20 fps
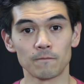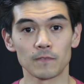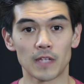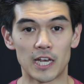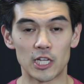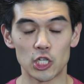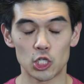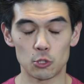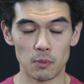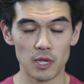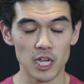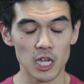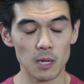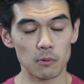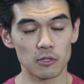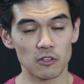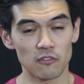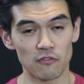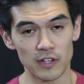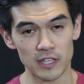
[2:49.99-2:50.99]
And it's being
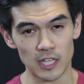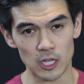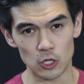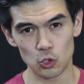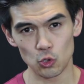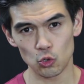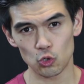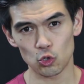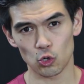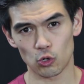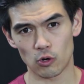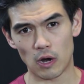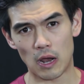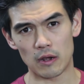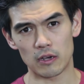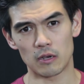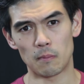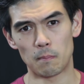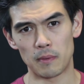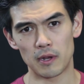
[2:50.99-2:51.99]
able to find that neutral
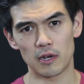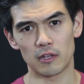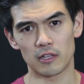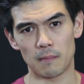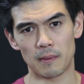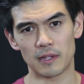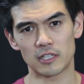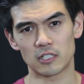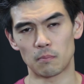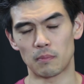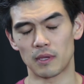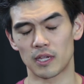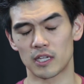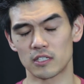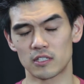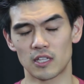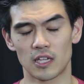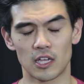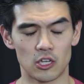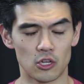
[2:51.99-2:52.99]
ground in the middle that makes the
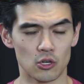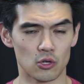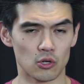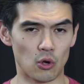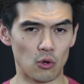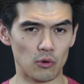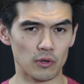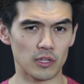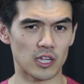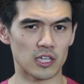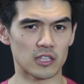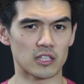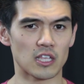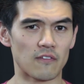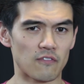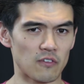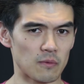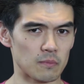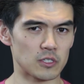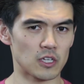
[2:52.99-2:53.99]
biggest thing. And you can only get
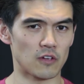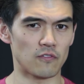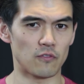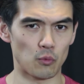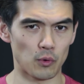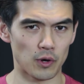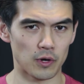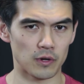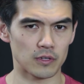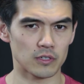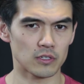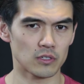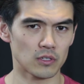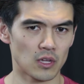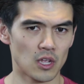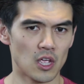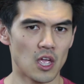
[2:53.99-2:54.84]
that from self-awareness.